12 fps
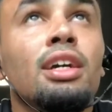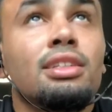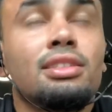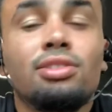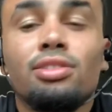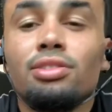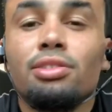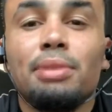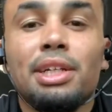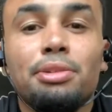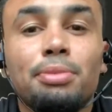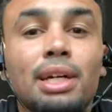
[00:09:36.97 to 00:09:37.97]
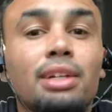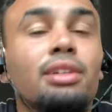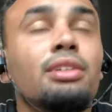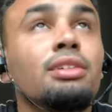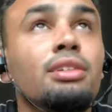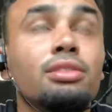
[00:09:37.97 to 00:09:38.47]
But it's only gonna make you better.
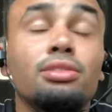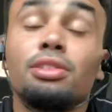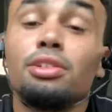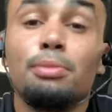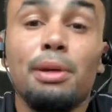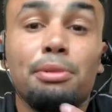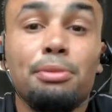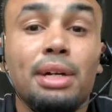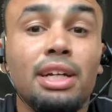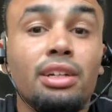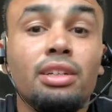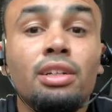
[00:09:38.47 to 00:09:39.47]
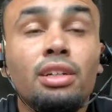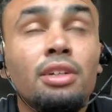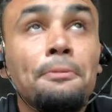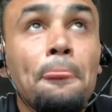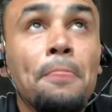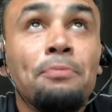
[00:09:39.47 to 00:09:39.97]
It's only gonna make me better.
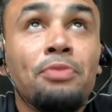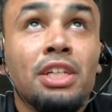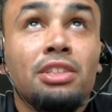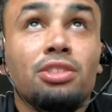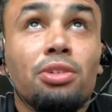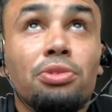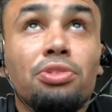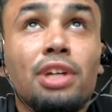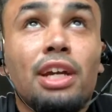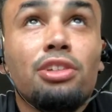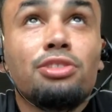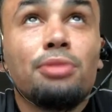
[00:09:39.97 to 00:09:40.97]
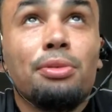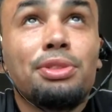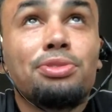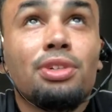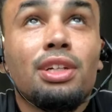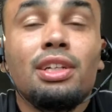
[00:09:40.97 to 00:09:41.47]
So when you have those
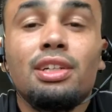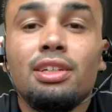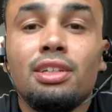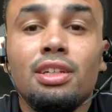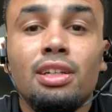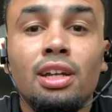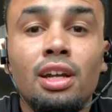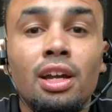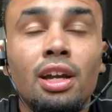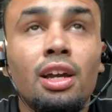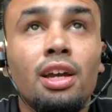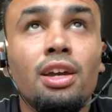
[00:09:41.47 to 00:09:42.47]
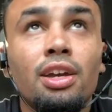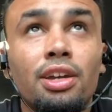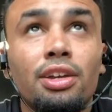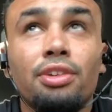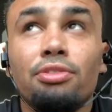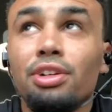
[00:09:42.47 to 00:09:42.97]
moments where
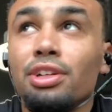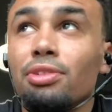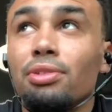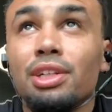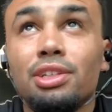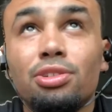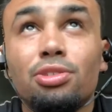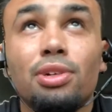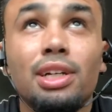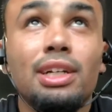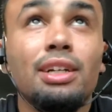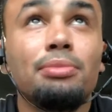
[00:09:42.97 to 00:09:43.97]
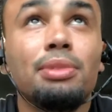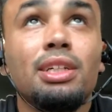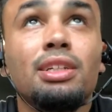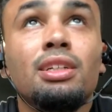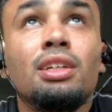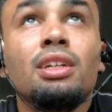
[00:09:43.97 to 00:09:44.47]
you really don't want to do a workout, but
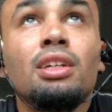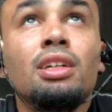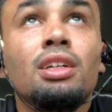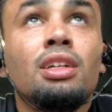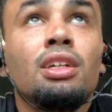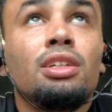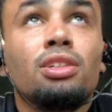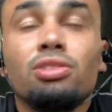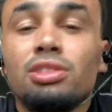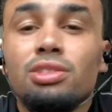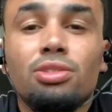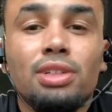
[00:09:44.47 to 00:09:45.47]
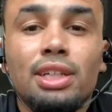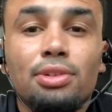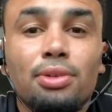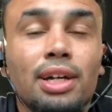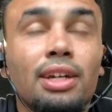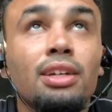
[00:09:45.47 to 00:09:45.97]
you know, just do it
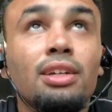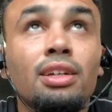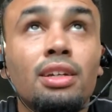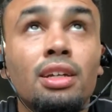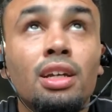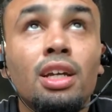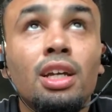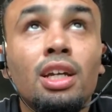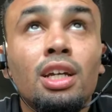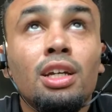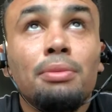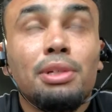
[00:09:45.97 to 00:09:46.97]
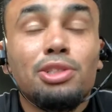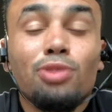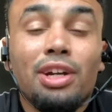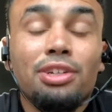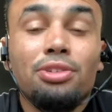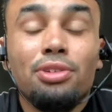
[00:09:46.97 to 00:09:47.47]
anyway. Because
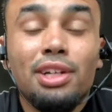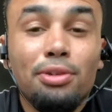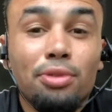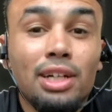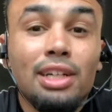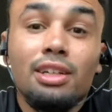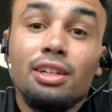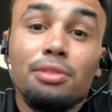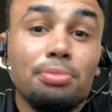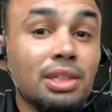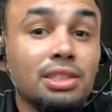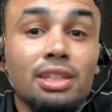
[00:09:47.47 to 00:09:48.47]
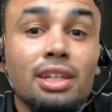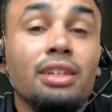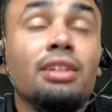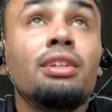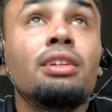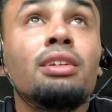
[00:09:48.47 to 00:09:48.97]
while you're doing that workout, the other person ain't.
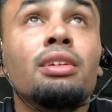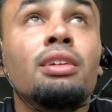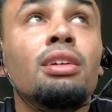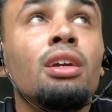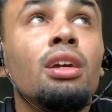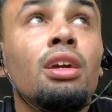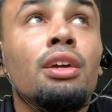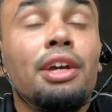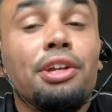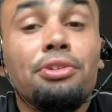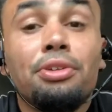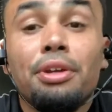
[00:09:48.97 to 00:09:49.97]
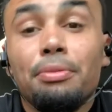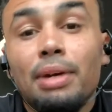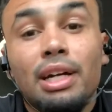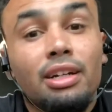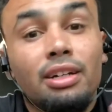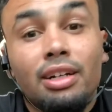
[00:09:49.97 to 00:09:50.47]
And you're getting
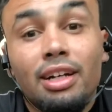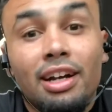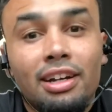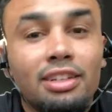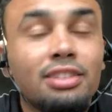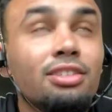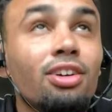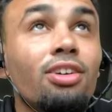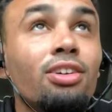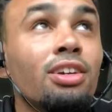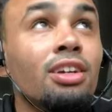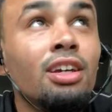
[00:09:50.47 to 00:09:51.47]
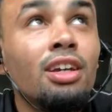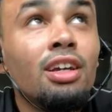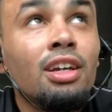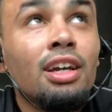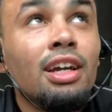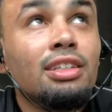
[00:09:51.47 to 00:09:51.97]
better and they're not. So
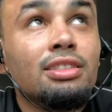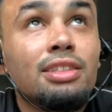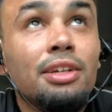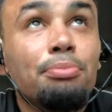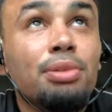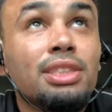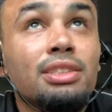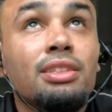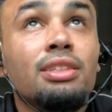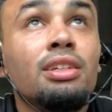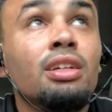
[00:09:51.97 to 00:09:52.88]
just keep pushing.